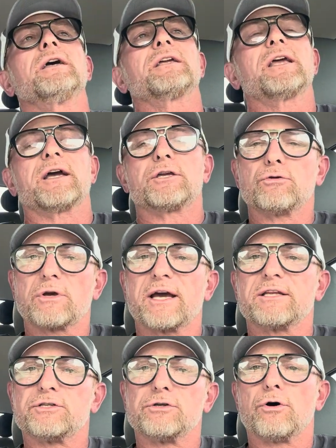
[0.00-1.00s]
yeah, you
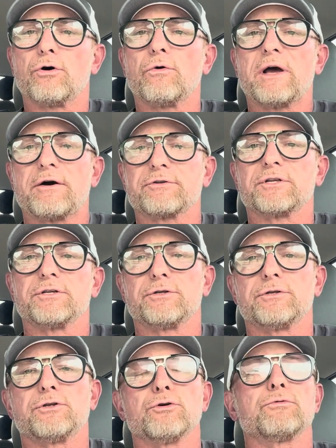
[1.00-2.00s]
guys know how
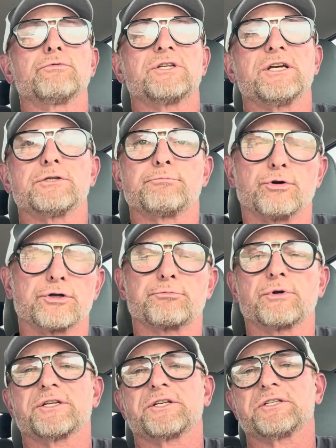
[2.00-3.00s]
to teach push
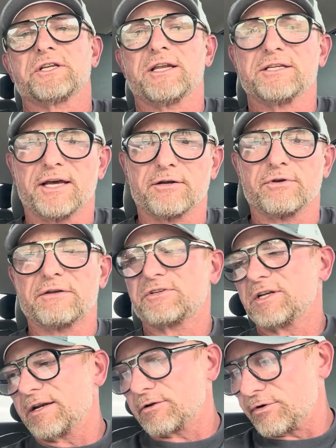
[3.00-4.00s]
presses and
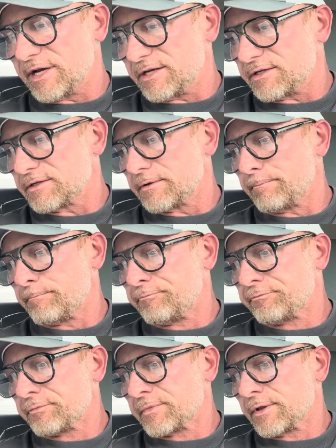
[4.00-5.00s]
deadlifts and cleans.
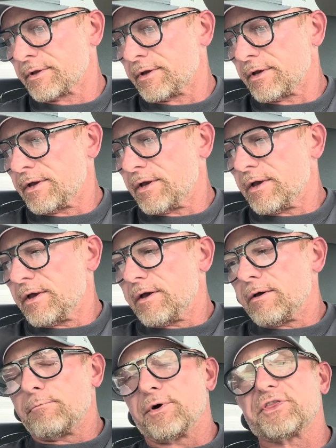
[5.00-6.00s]

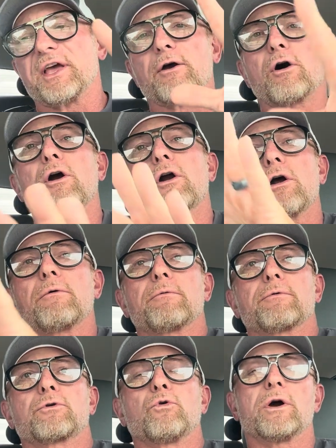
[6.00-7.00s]
But they are
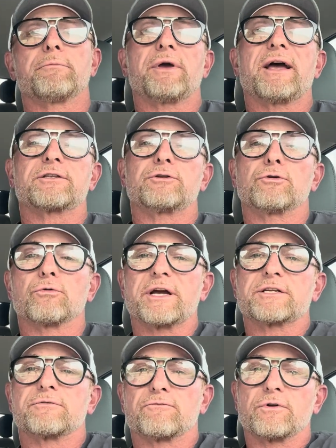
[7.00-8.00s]
going back to
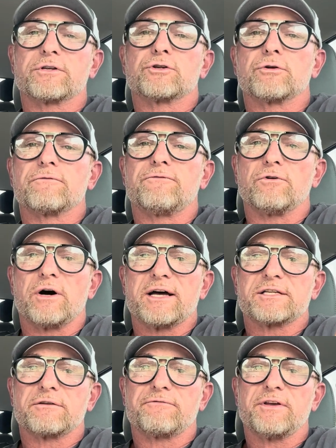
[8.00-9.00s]
Greg's original
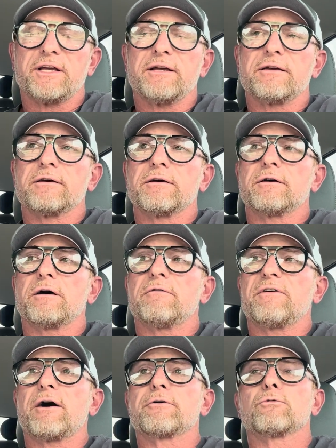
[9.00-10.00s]
philosophy of
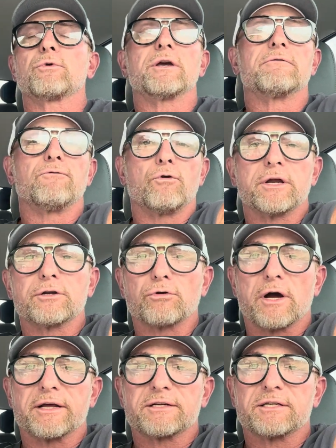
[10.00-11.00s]
how do we avoid
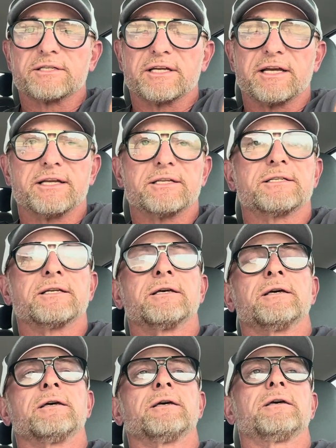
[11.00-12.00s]
chronic disease
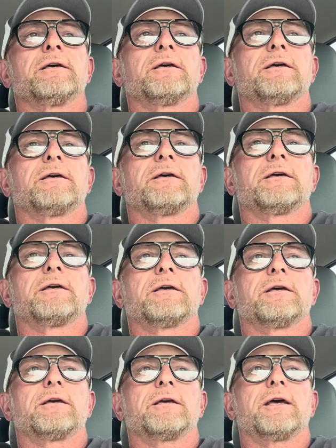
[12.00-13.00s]

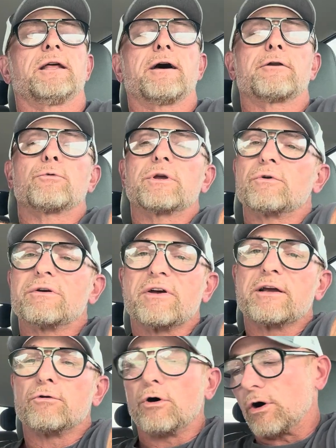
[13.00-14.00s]
and how do we live a
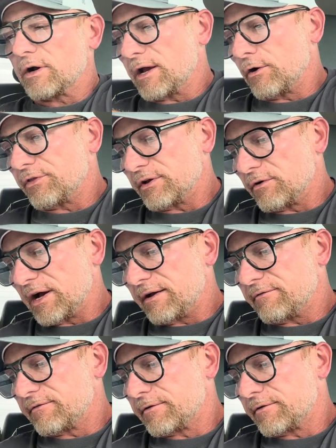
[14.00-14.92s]
long, healthy life.